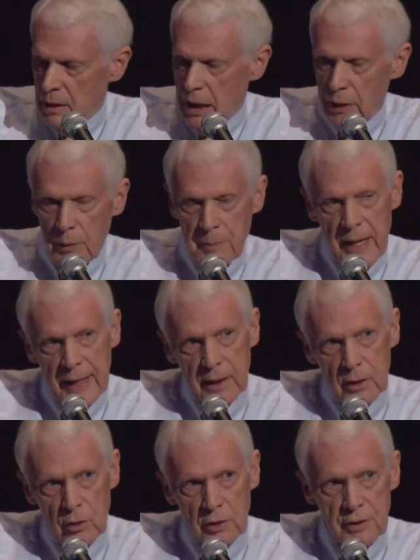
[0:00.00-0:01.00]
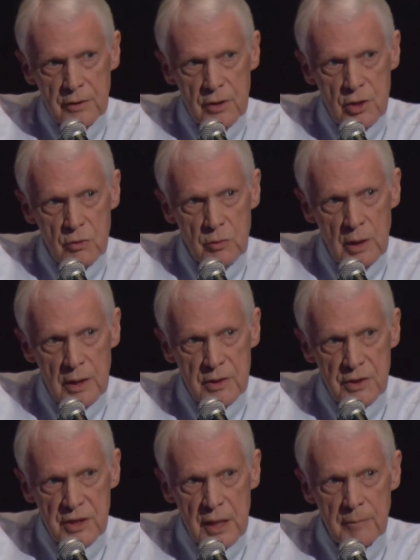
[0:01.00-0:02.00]
I went back and looked at this and realized
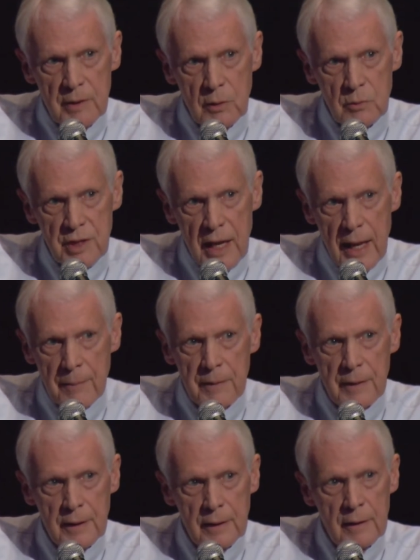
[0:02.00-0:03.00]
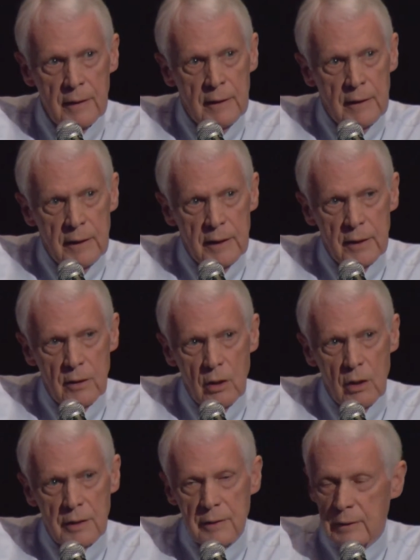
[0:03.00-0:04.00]
the same thing was happening in the
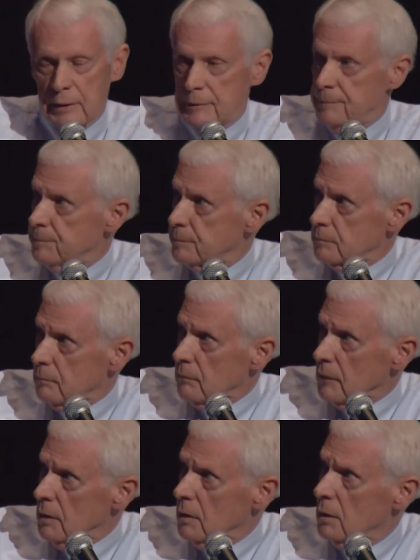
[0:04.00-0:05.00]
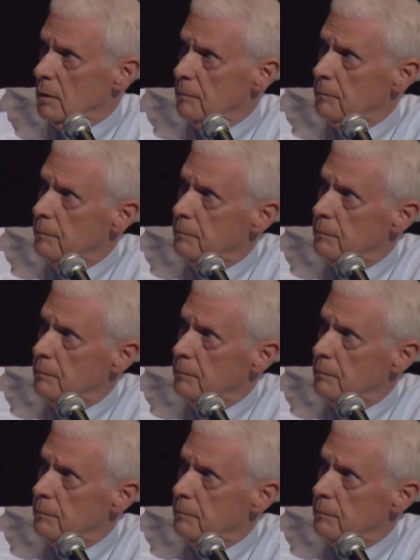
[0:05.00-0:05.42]
heart. Um,